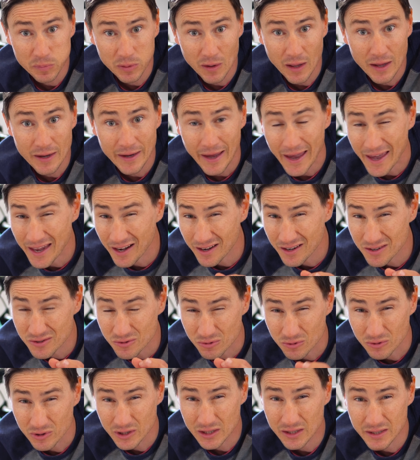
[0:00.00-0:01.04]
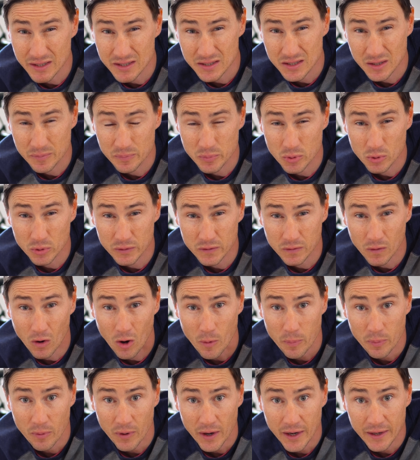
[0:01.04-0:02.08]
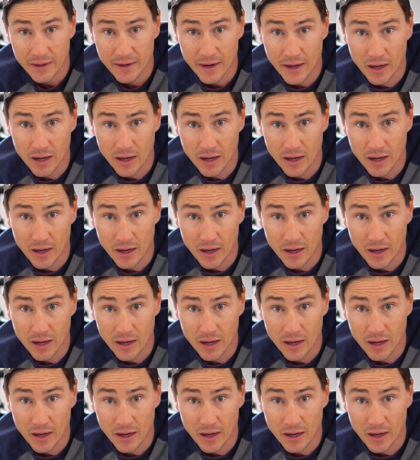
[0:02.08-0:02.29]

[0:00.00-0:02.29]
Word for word: plug and it is really simple to operate.